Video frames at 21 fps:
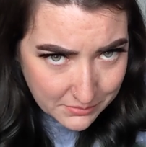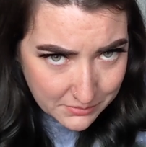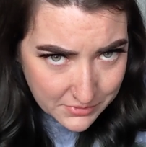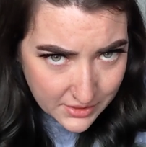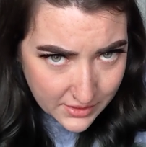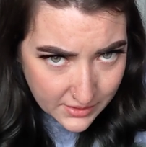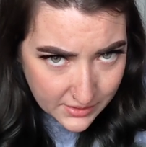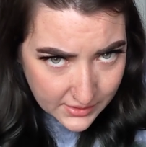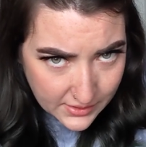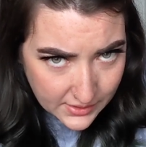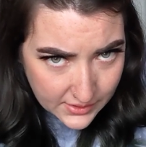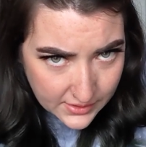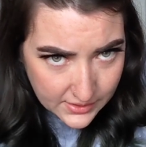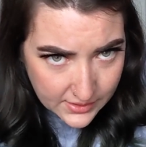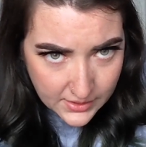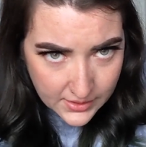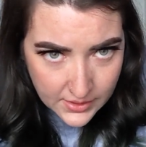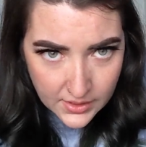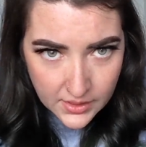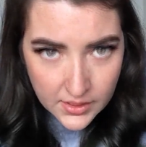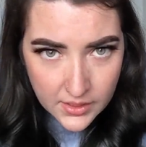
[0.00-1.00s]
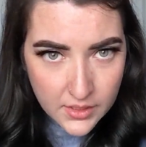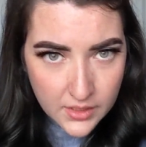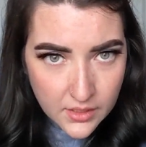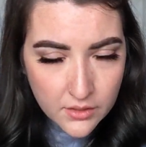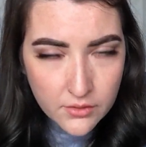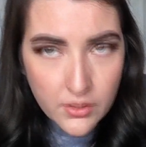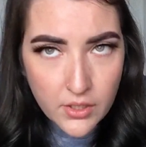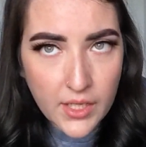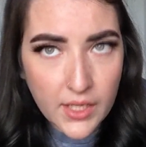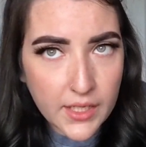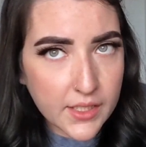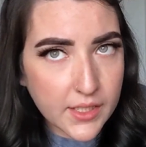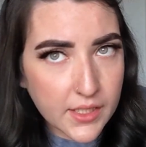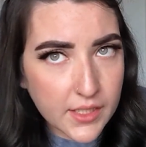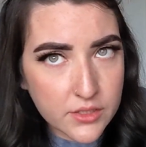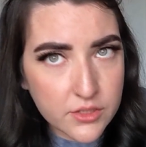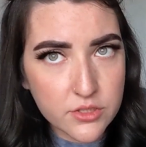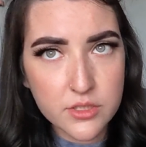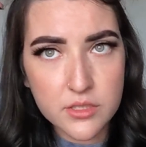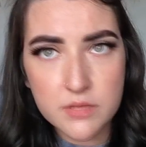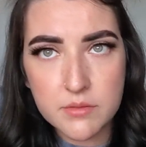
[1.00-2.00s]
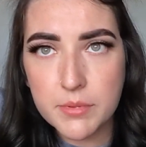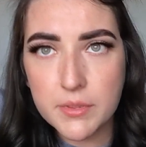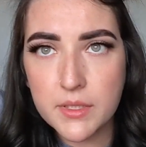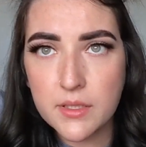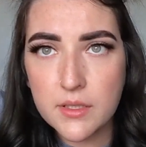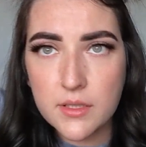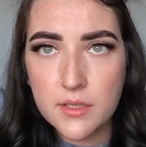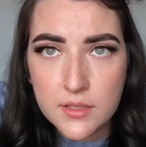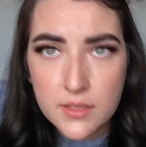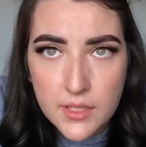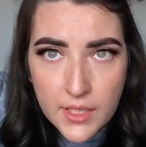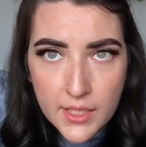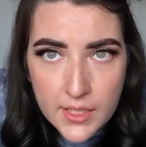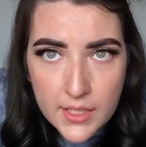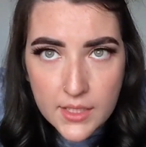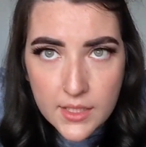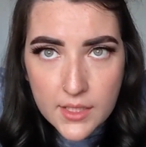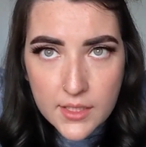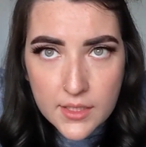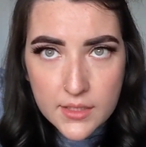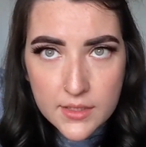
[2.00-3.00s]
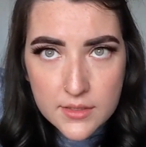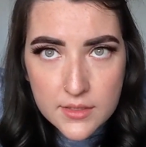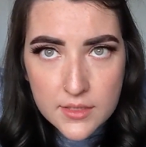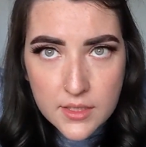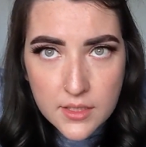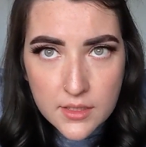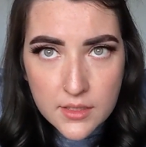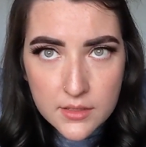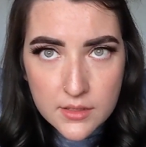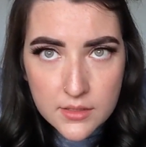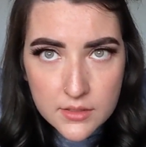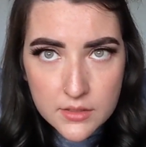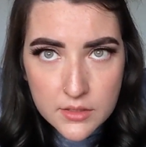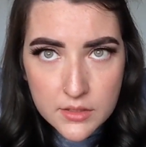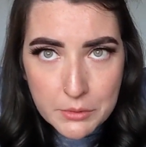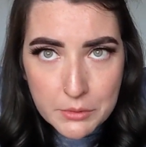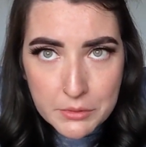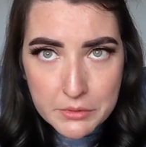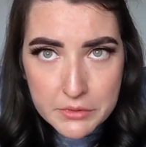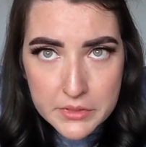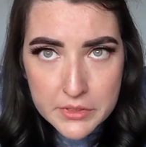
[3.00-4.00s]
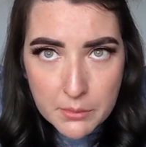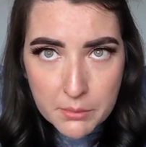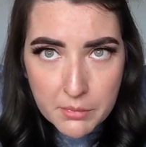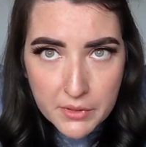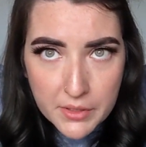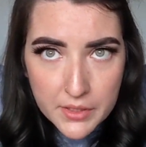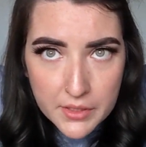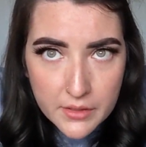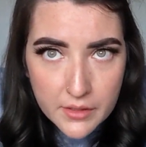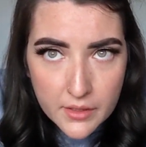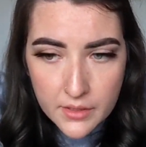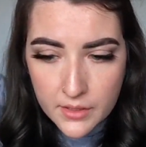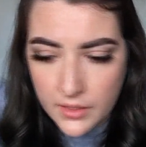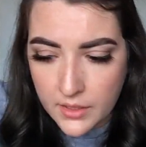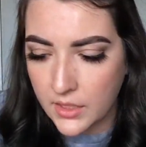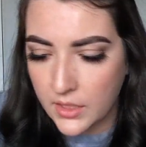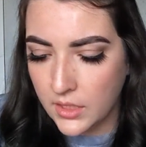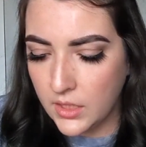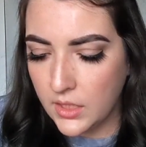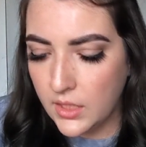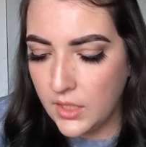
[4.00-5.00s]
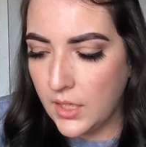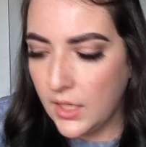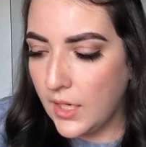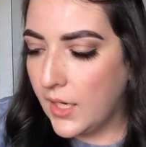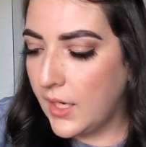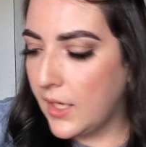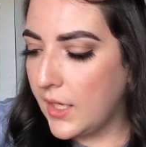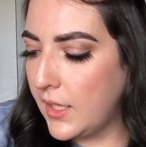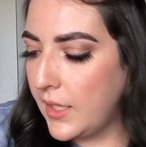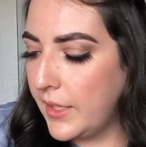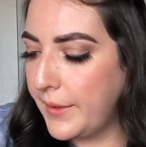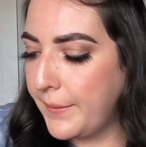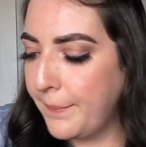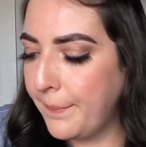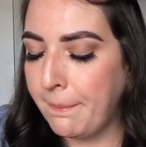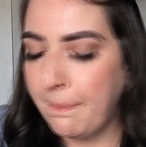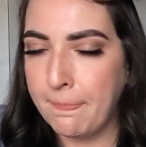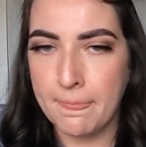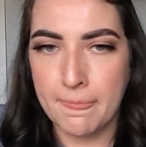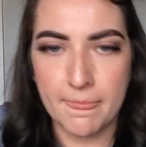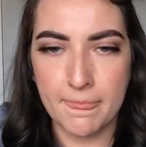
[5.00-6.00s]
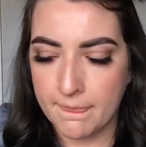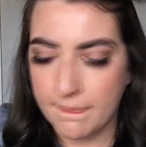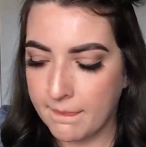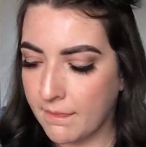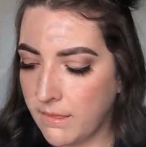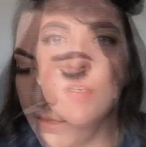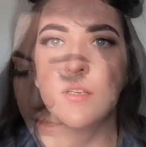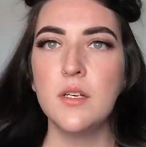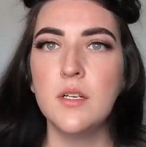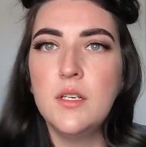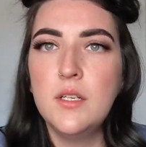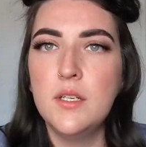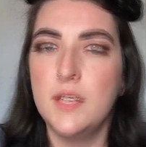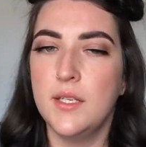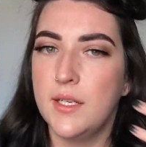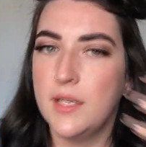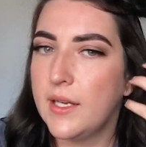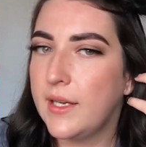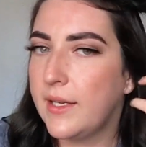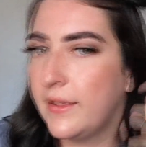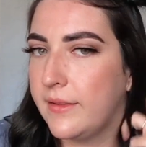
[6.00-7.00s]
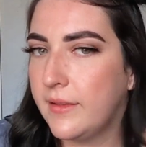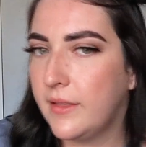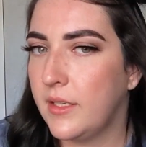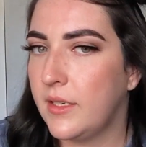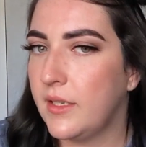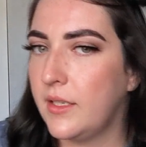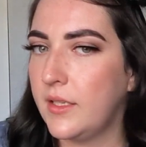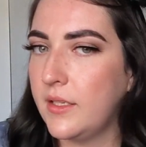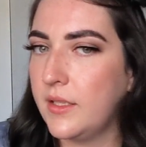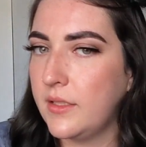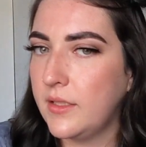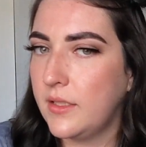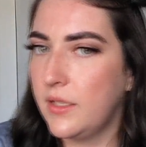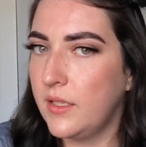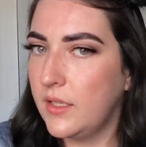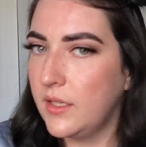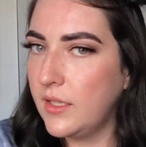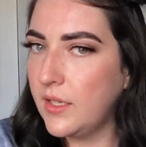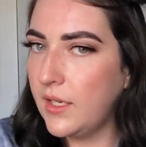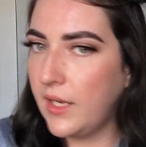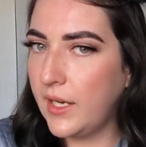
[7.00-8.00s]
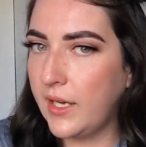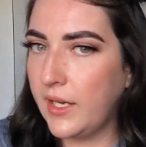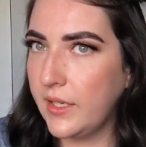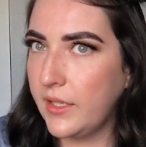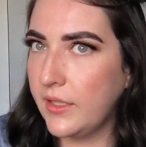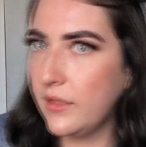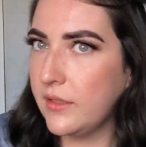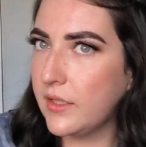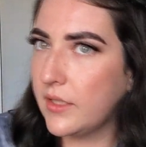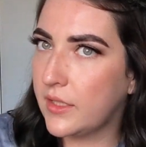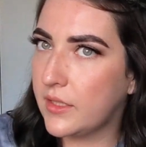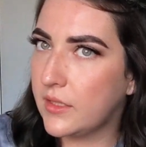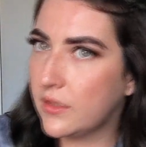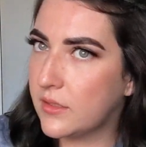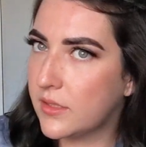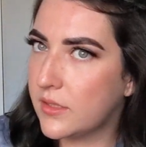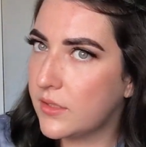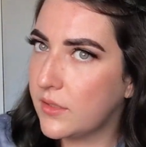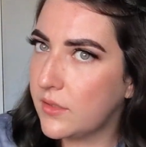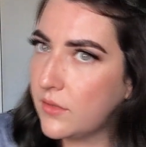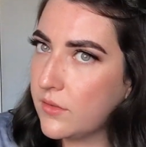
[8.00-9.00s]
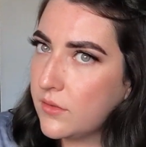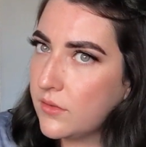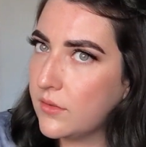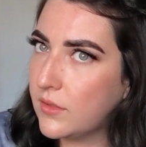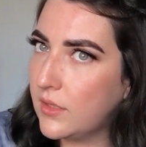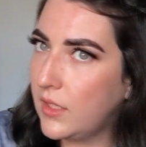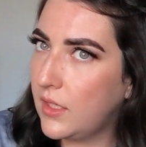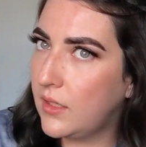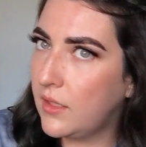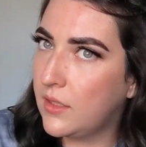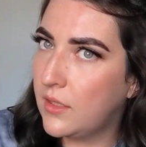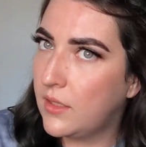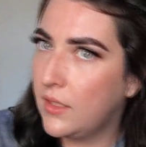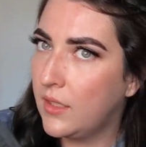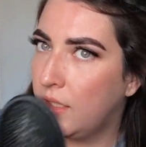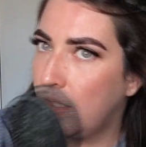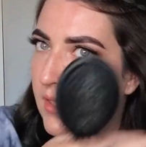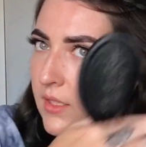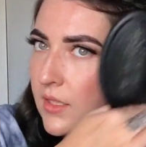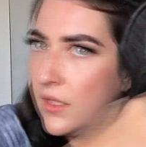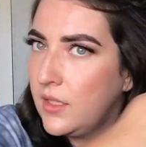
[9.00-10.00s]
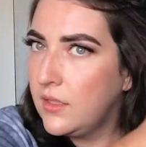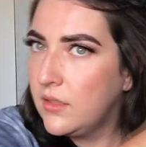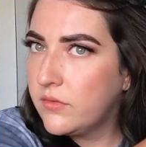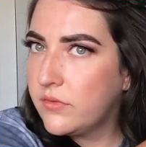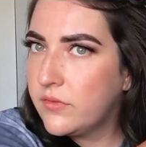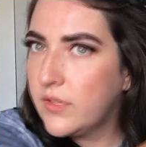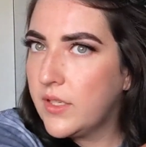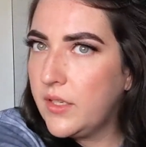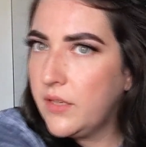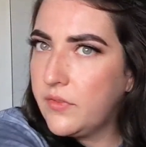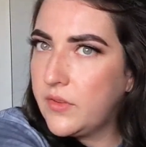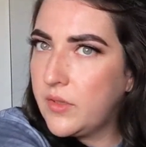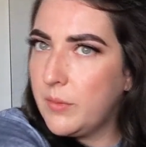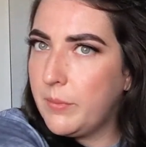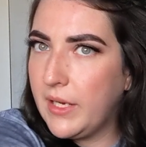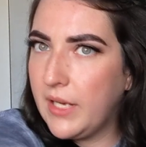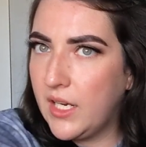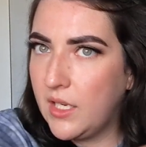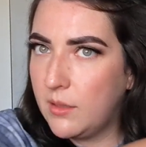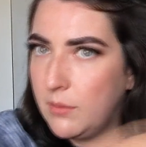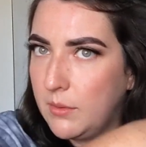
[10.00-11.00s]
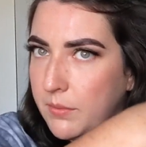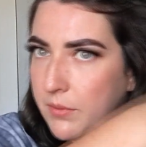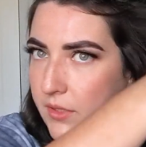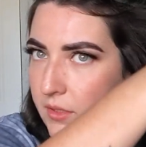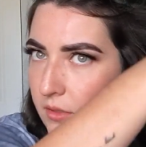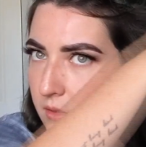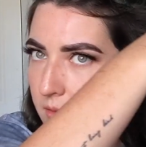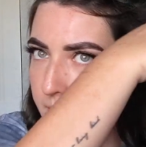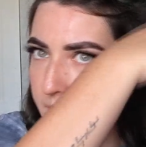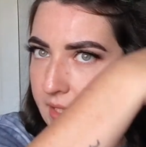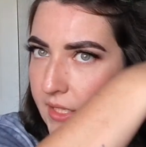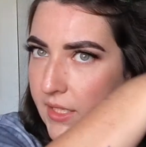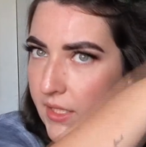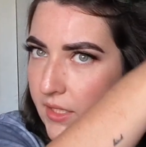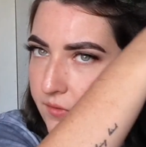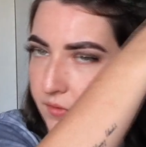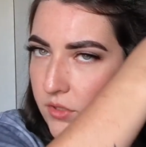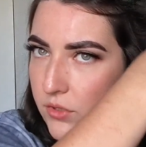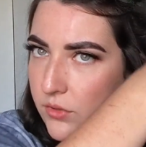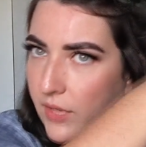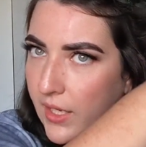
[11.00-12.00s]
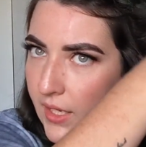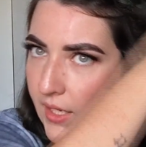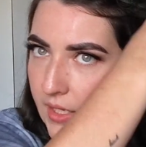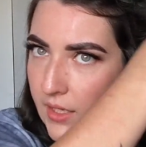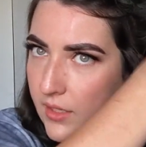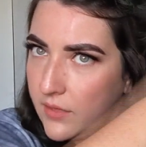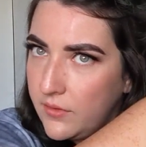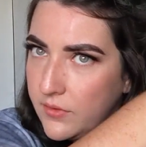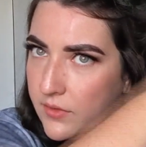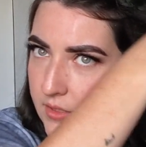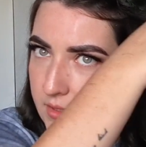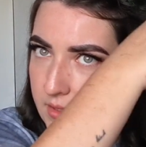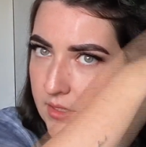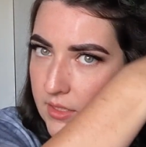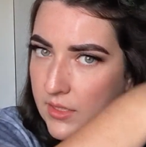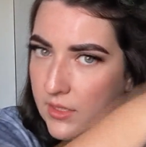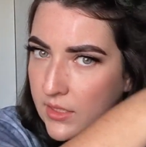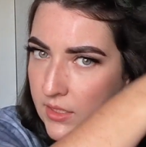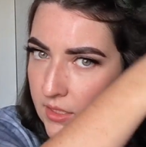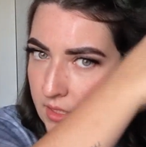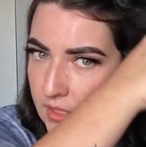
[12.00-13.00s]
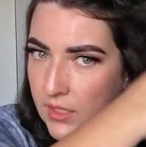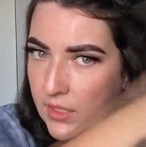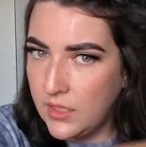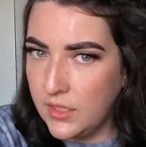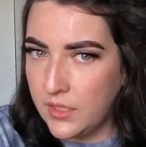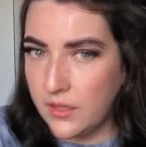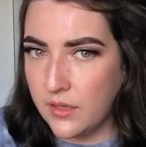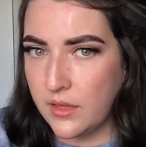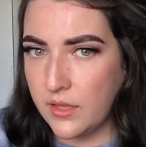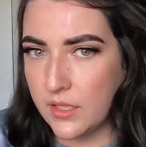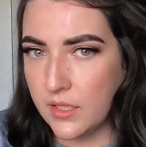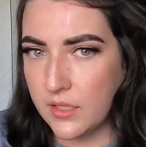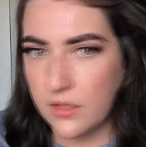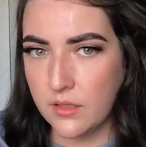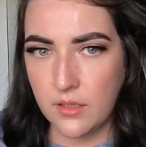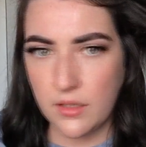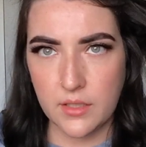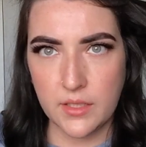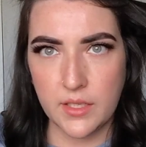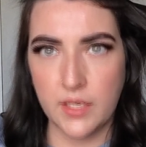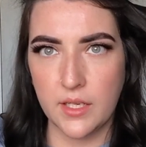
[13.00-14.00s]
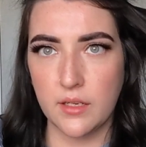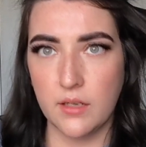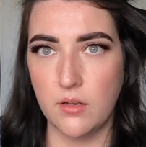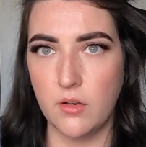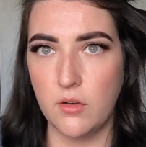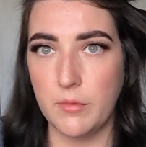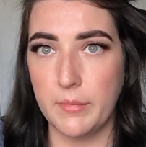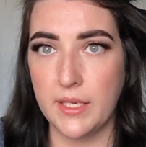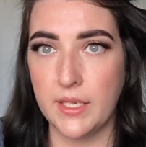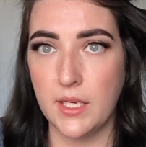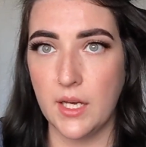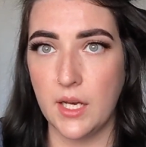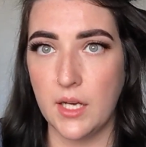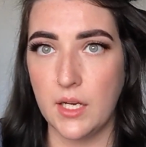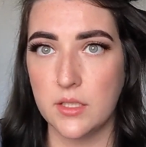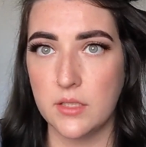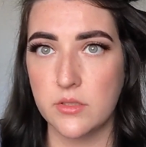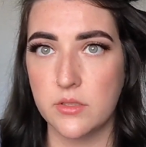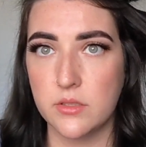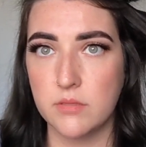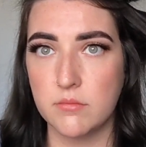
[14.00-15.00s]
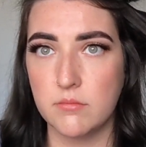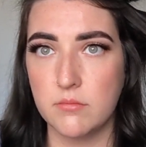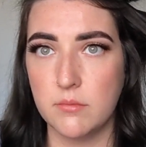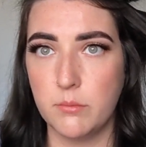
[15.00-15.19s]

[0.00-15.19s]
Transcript: I'm talking. Okay, and just pull and a little separate there. And then I like to fluff the bottom up a little bit. If you have thick, long hair, oh my gosh.